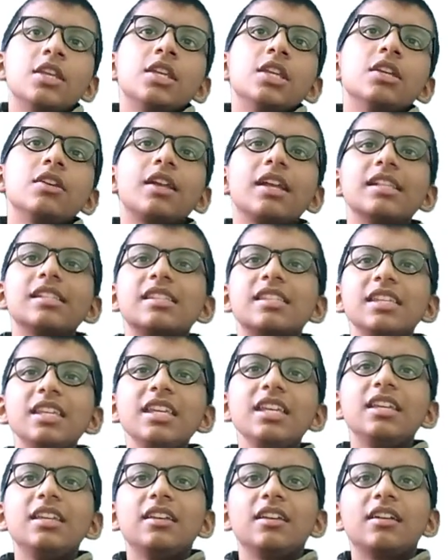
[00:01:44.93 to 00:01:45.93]
you can
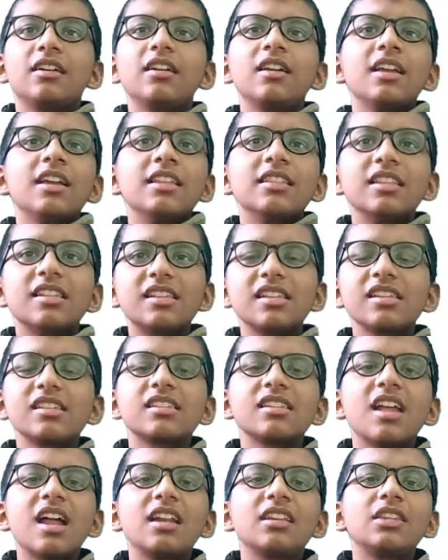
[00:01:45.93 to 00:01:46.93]
see here, this is
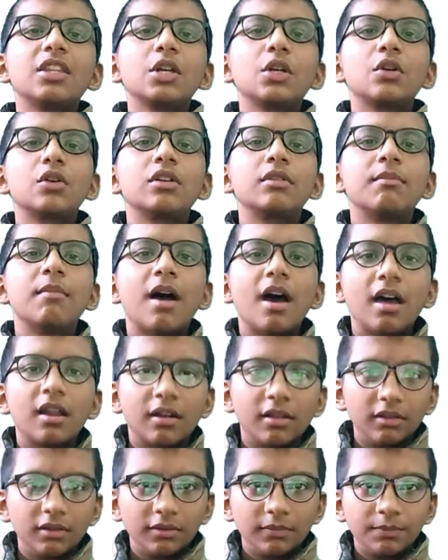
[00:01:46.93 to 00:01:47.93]
not the good
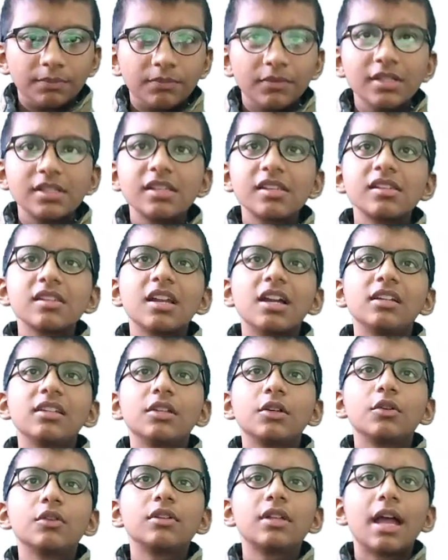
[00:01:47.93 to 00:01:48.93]
model. This is not the
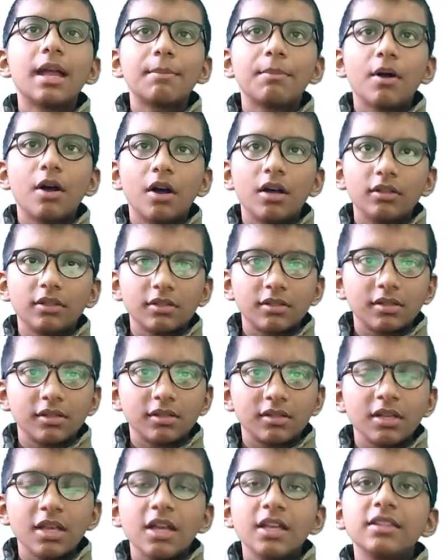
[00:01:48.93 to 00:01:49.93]
good
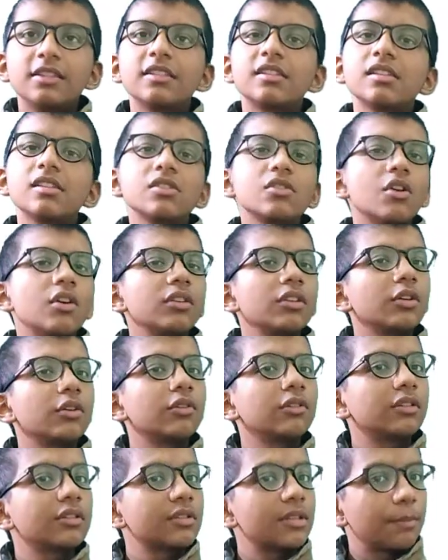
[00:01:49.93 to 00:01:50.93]
hypothesis. This is not the
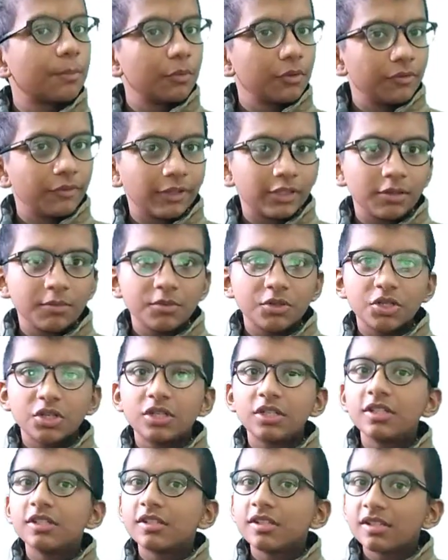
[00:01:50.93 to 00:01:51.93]
good support vector
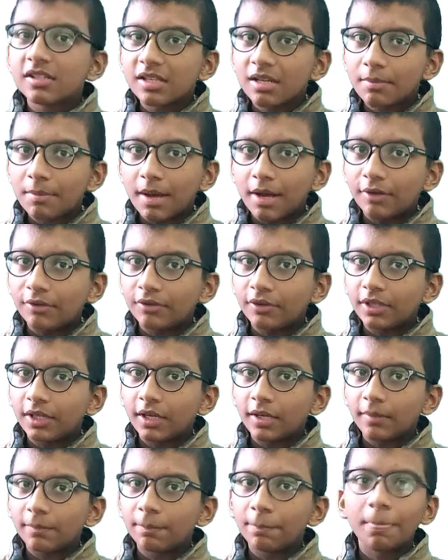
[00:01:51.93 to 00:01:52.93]
machine decision
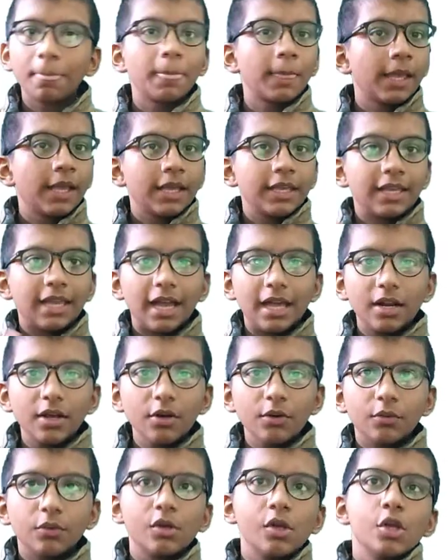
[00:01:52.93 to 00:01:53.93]
boundary. Yeah,
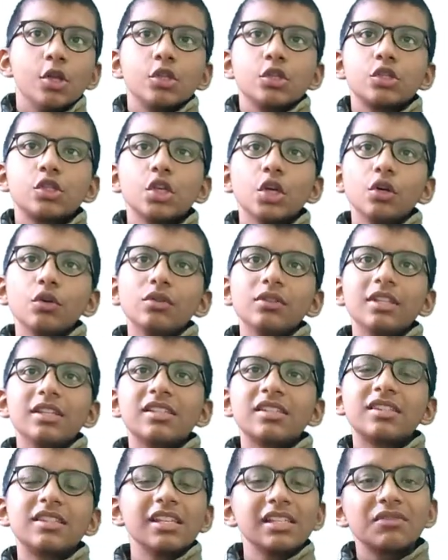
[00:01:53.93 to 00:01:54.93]
no. So
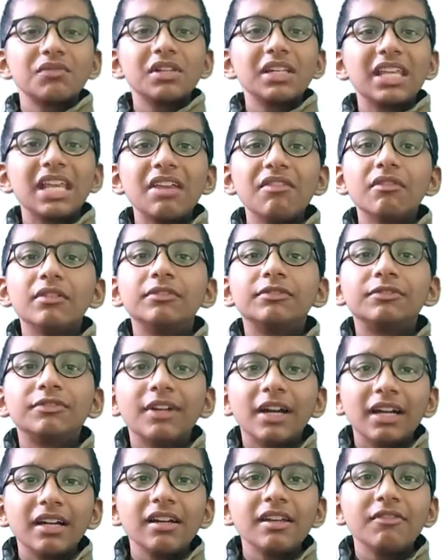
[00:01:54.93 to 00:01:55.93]
this will give a
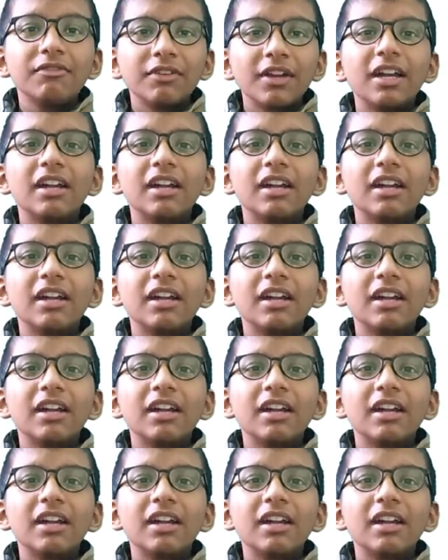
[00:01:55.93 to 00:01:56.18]
very